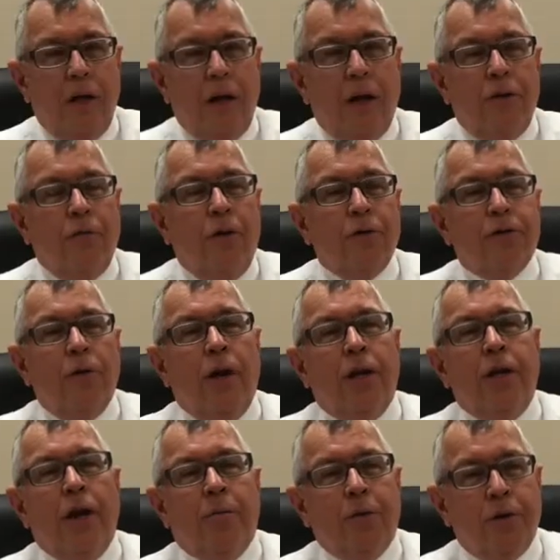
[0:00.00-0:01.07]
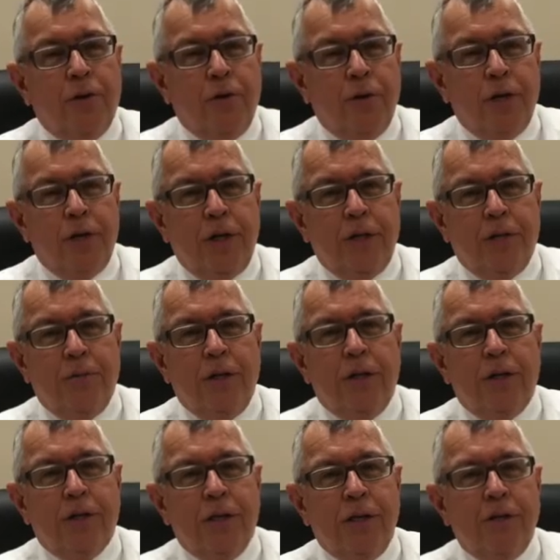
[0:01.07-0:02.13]
And I've also had the opportunity to be
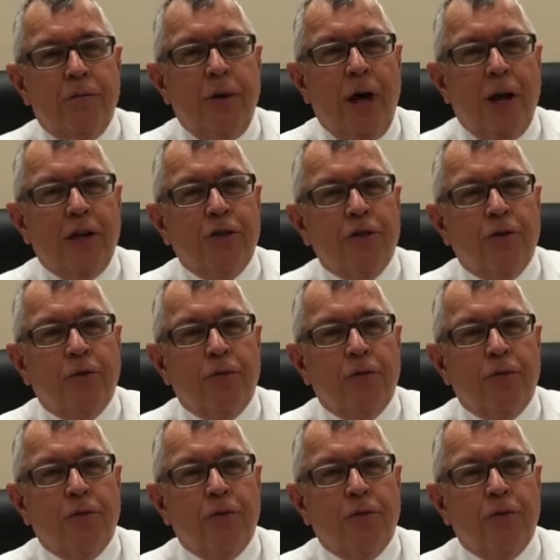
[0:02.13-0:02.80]
the senior manager